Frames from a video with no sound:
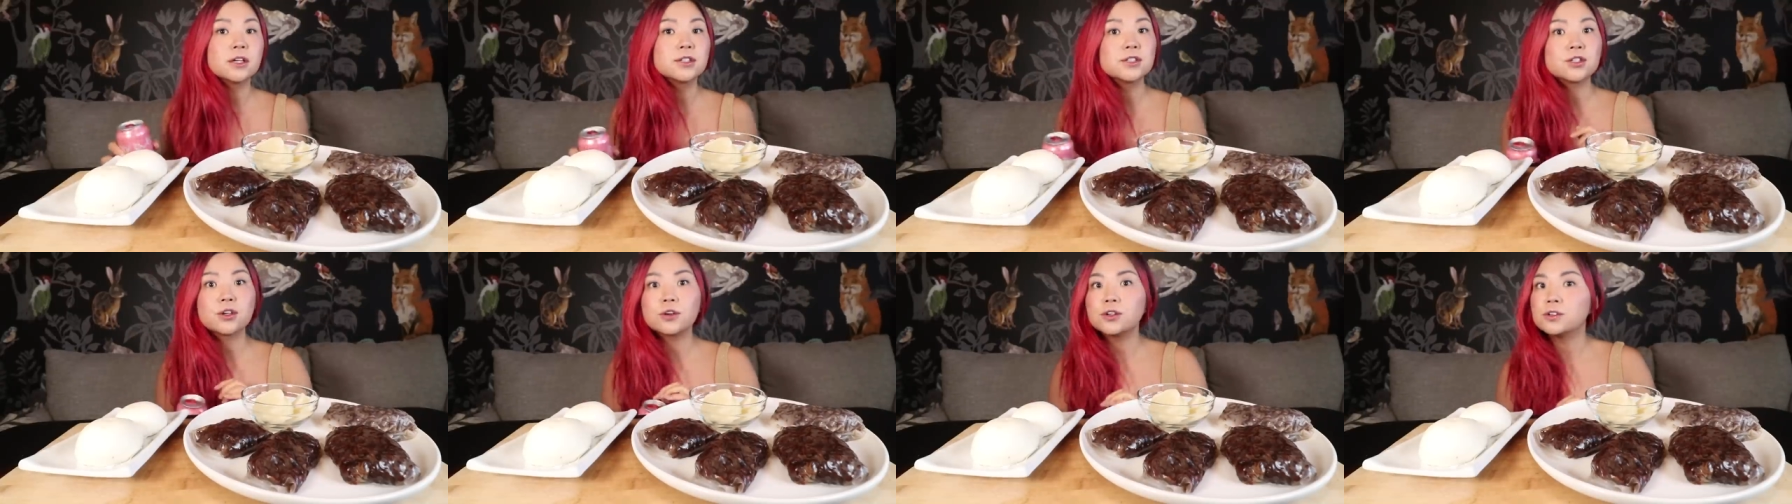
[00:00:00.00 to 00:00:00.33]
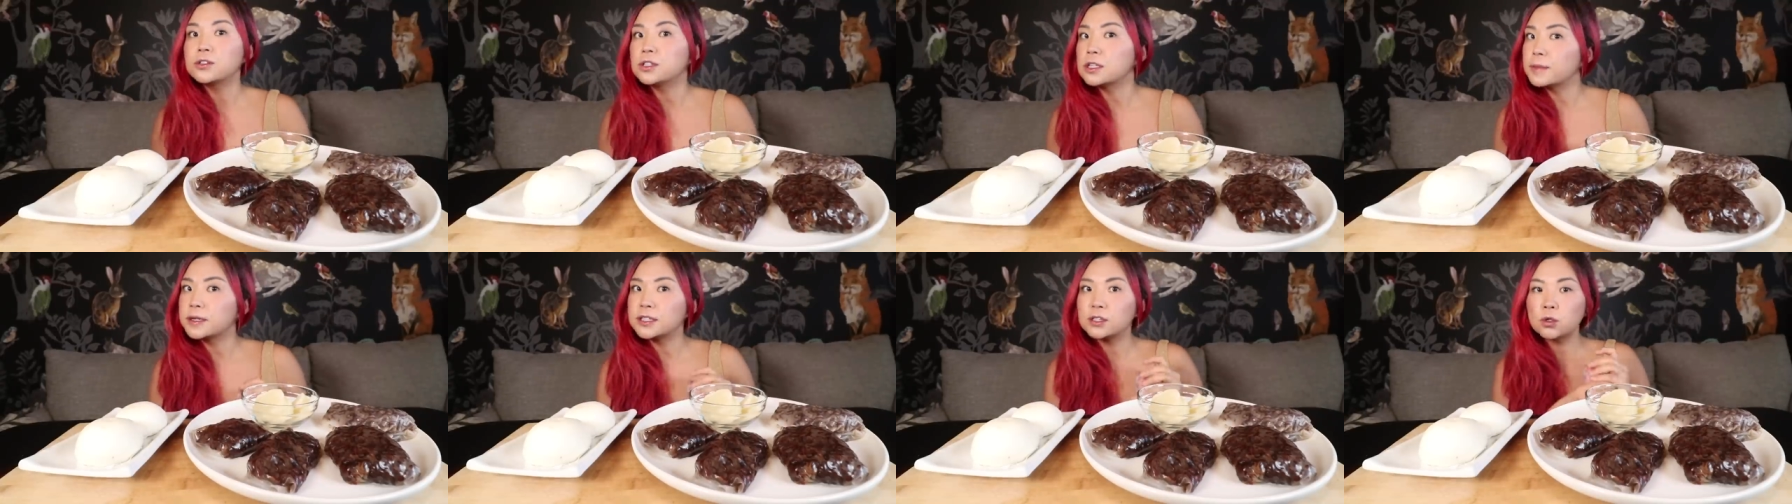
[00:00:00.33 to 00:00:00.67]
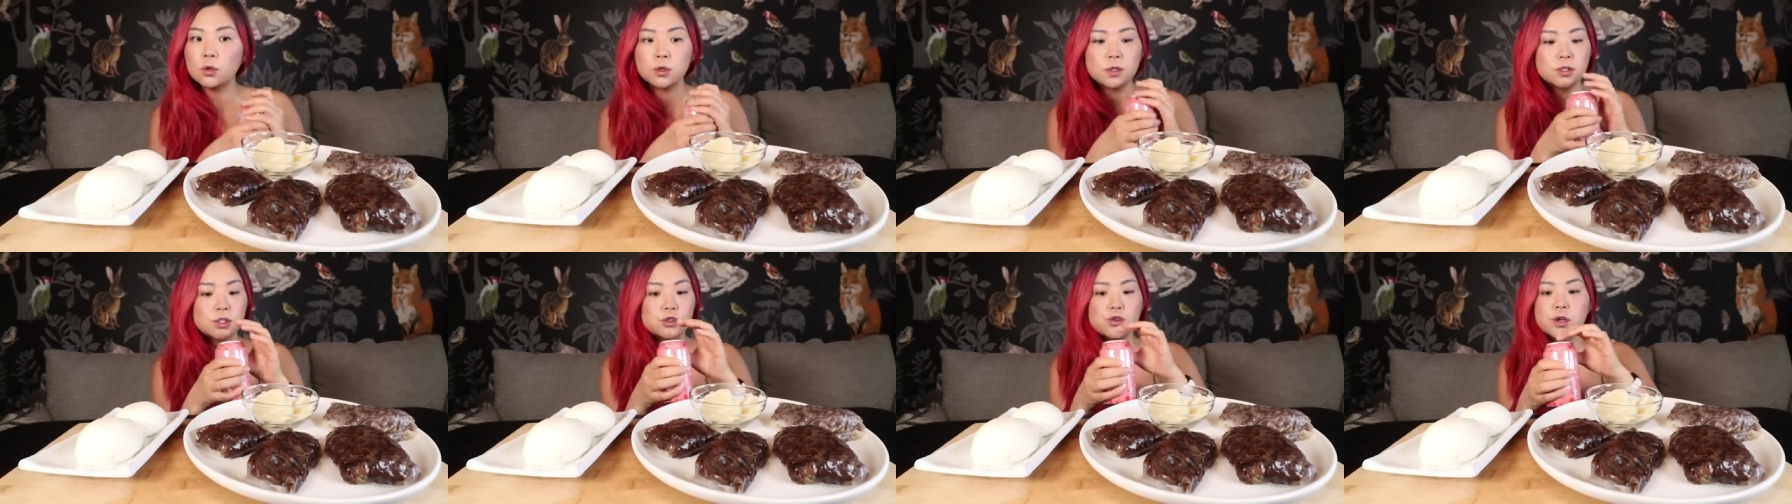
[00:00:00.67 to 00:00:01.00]
I'll start using my
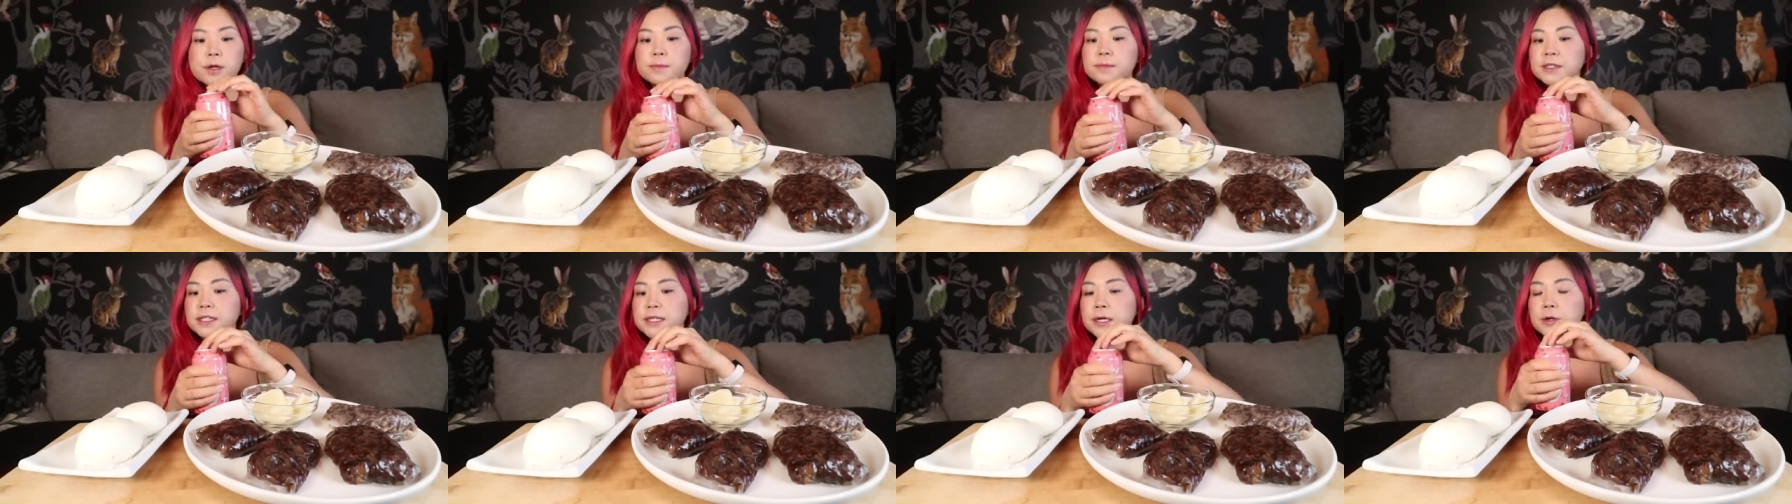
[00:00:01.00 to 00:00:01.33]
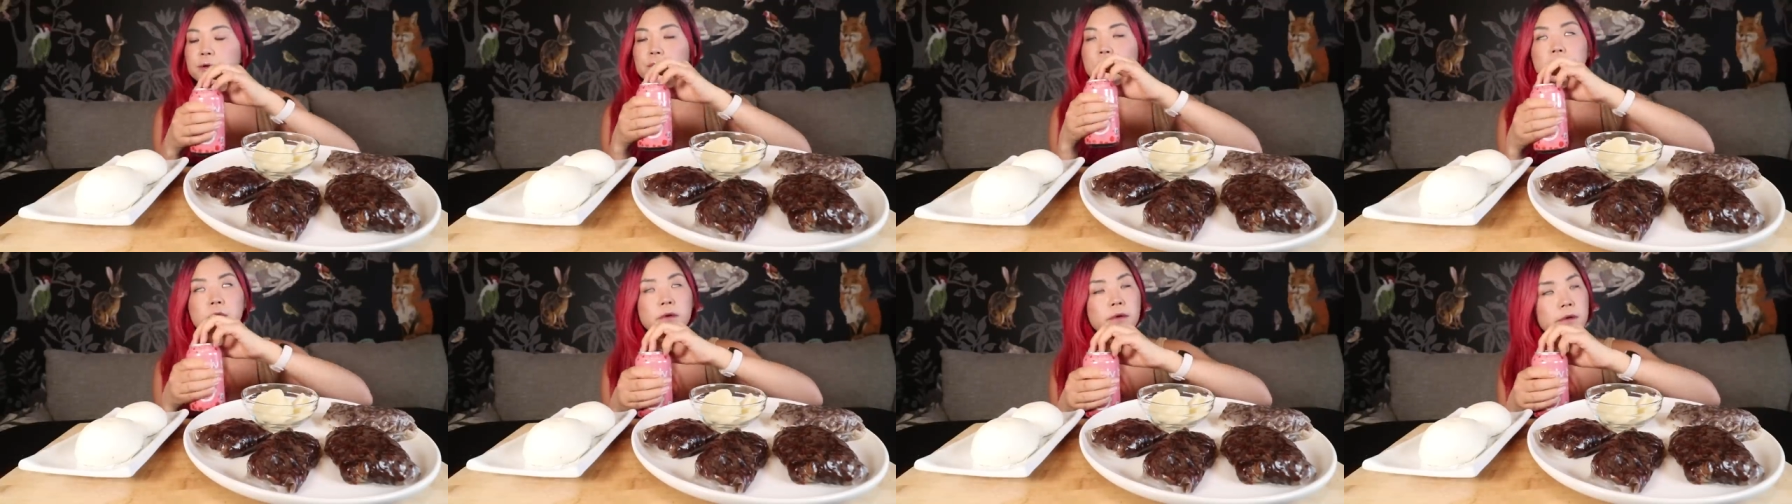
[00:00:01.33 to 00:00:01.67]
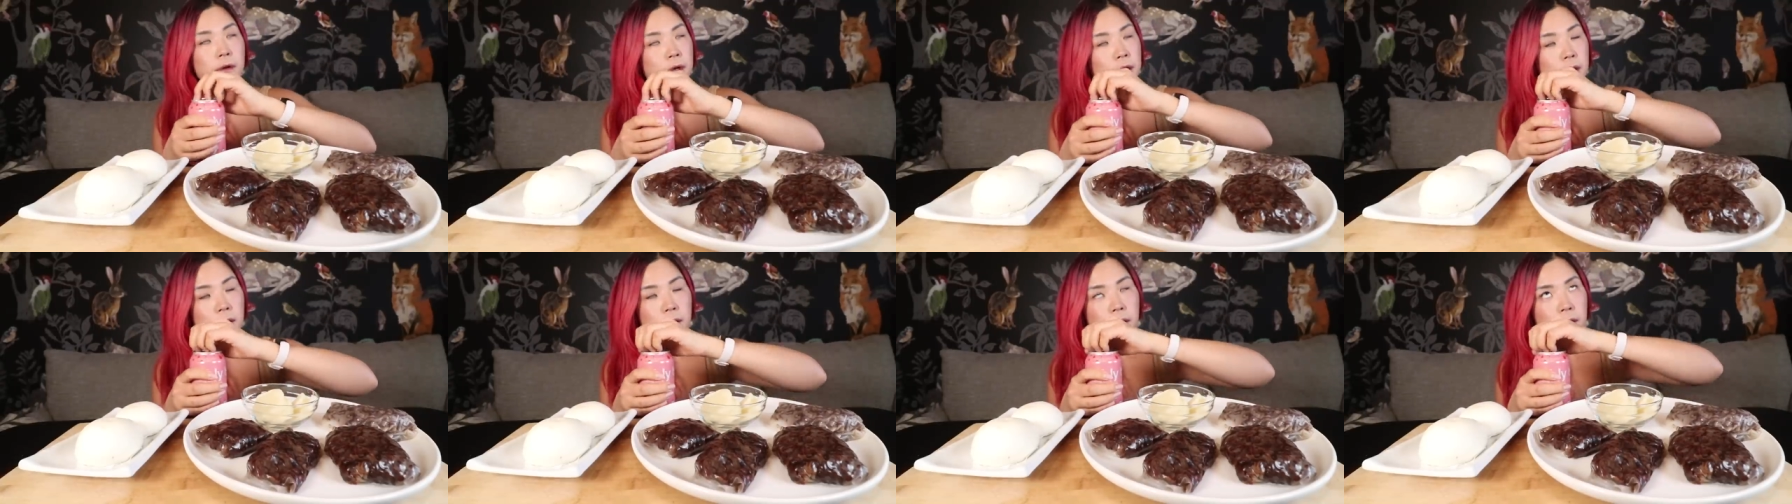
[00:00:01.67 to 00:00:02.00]
soda stream soon.
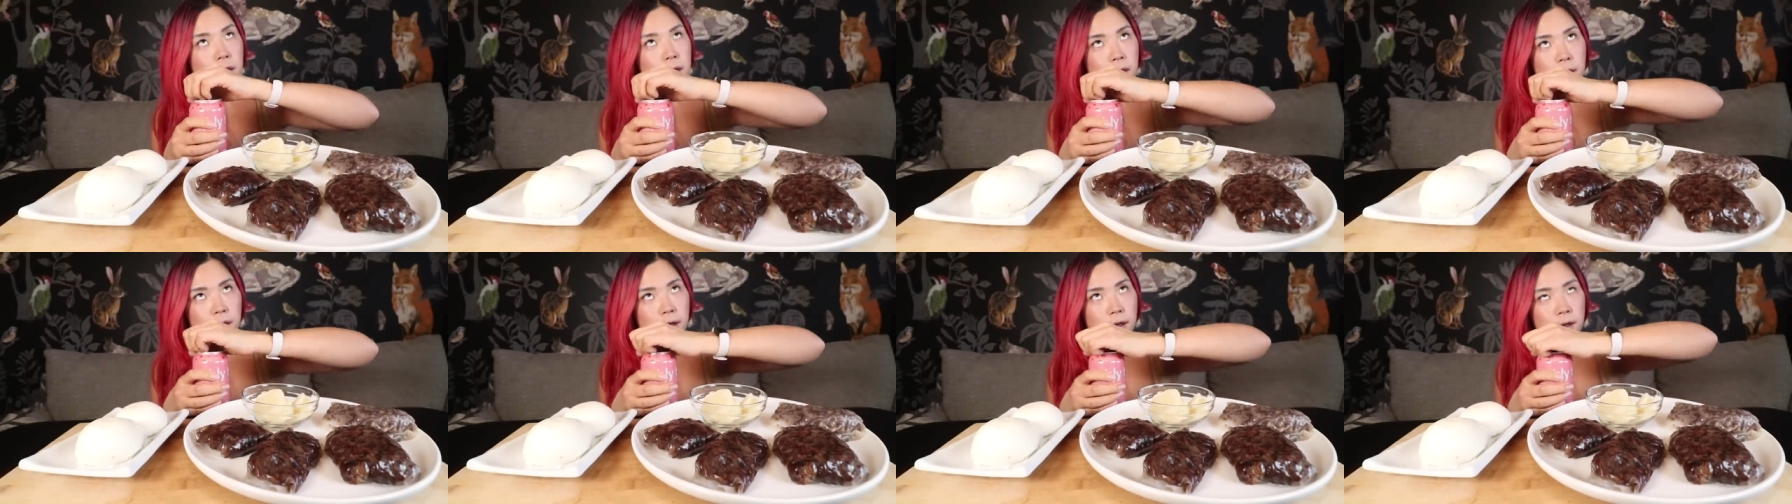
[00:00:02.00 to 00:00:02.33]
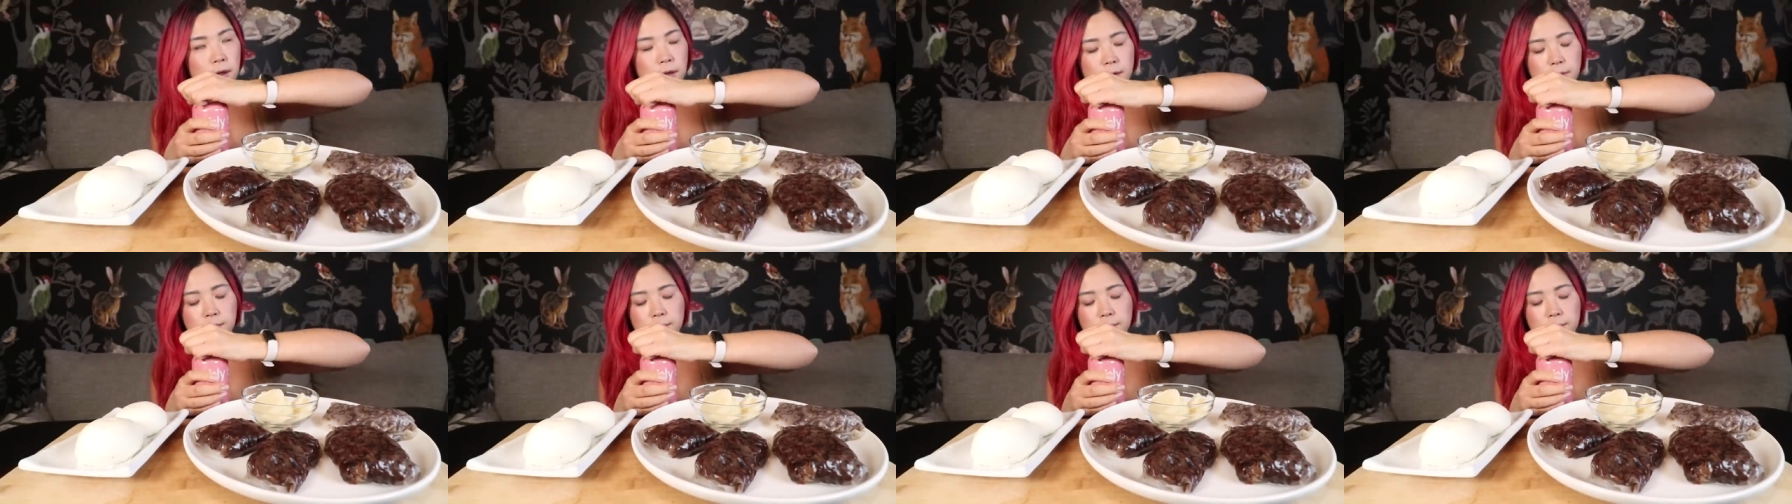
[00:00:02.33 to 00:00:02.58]
Whew.